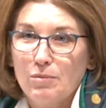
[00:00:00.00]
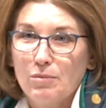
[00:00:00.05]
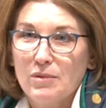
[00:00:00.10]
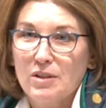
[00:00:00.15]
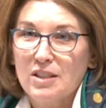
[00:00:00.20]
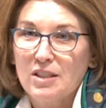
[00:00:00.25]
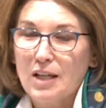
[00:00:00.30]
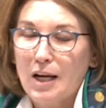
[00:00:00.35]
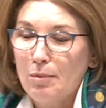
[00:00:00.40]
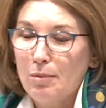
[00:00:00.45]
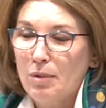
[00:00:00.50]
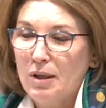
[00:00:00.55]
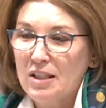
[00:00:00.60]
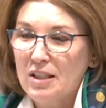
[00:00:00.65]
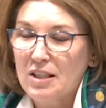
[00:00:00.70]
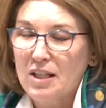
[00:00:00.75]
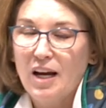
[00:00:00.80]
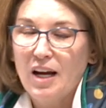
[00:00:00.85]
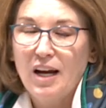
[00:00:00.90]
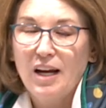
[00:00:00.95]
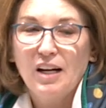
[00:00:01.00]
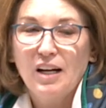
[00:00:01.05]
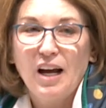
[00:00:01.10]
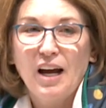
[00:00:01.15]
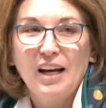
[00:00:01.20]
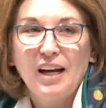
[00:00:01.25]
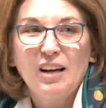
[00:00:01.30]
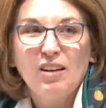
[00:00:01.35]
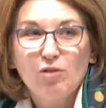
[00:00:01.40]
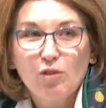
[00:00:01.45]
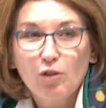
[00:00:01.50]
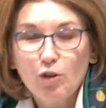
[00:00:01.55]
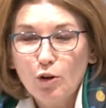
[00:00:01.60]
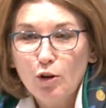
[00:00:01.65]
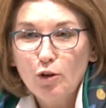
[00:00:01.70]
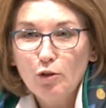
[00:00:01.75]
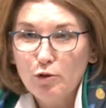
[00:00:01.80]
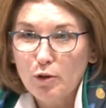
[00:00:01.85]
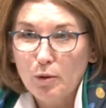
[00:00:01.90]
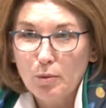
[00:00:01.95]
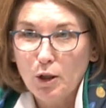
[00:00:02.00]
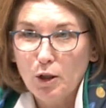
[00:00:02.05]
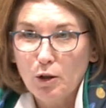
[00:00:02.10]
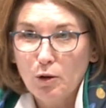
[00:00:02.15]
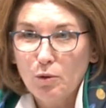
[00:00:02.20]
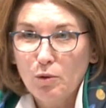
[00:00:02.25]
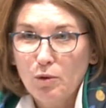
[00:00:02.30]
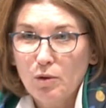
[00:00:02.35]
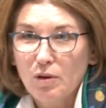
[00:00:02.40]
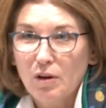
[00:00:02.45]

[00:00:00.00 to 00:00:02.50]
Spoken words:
side by side. I have learned from you.